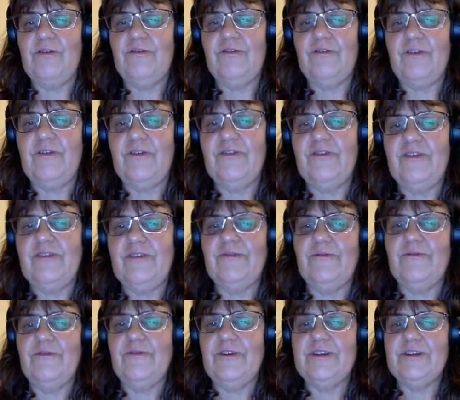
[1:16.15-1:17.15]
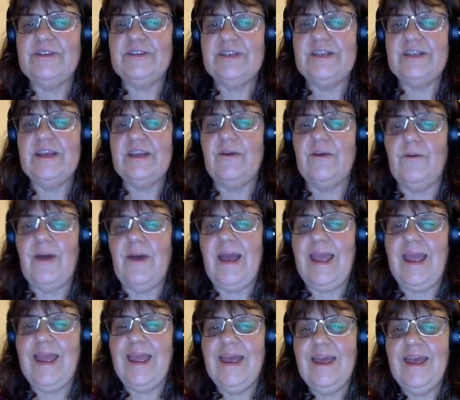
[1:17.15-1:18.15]
So if you see some ferns you dig
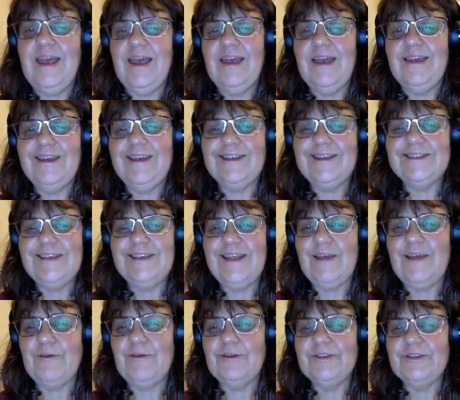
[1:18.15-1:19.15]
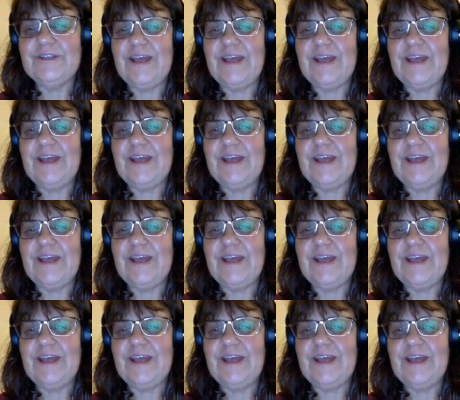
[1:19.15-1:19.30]
away, you can see their roots